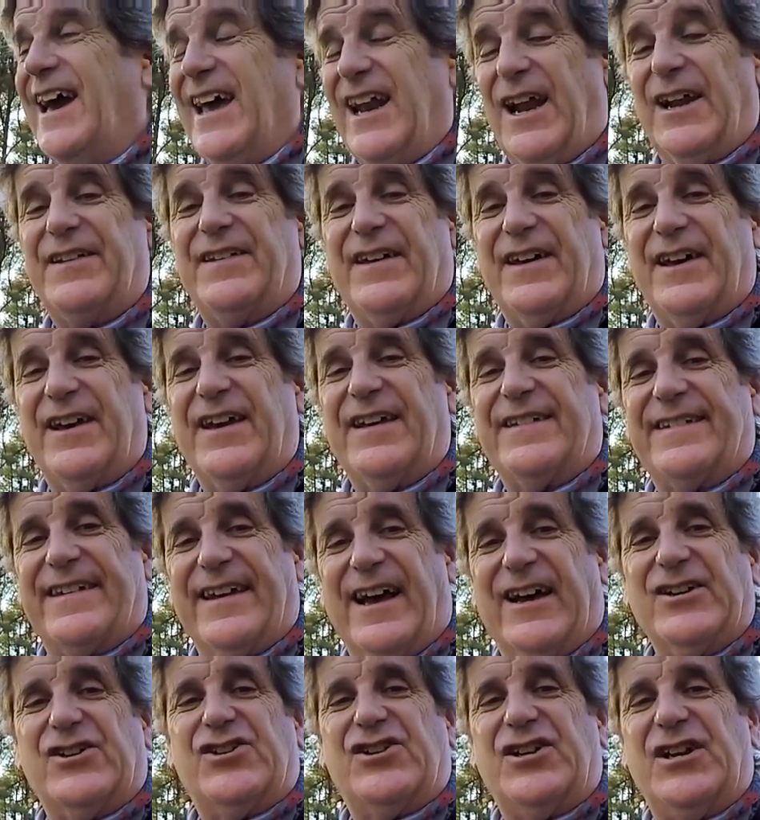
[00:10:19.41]
And I'll tell you, it's
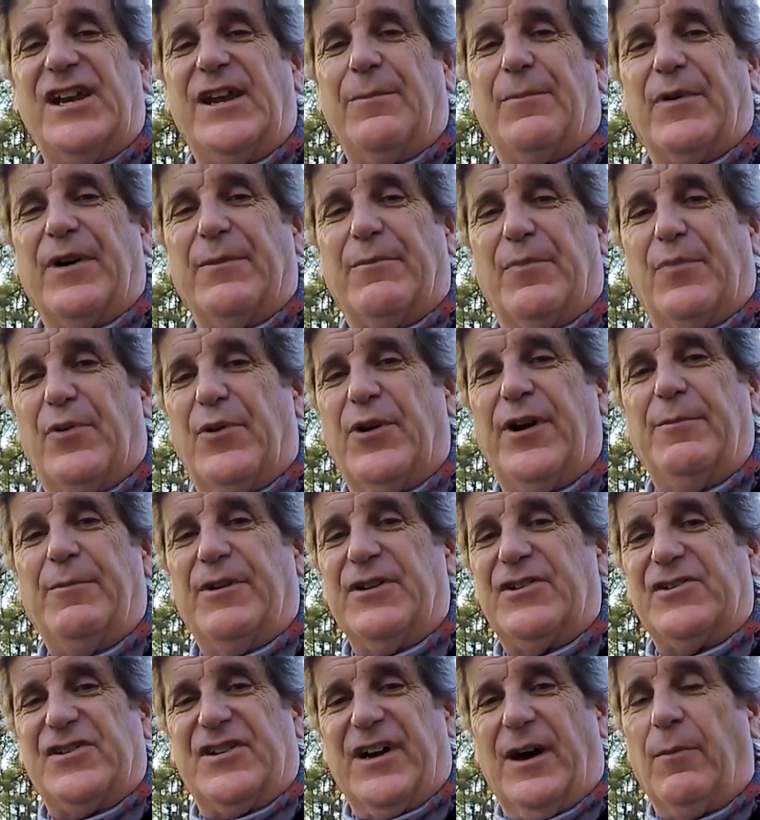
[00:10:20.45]
not cheap. It pretty
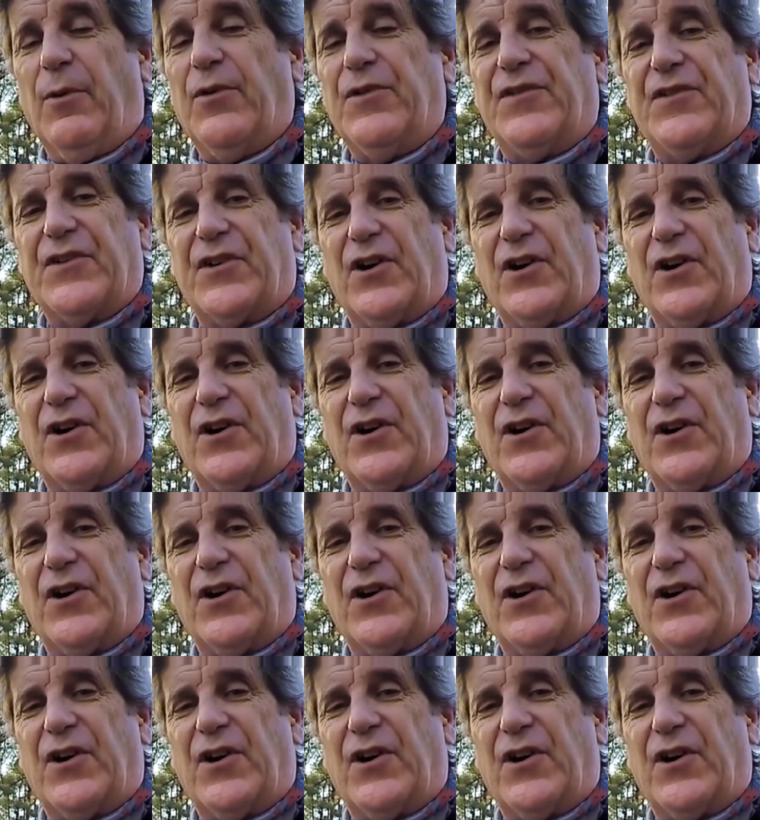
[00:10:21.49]
much doubles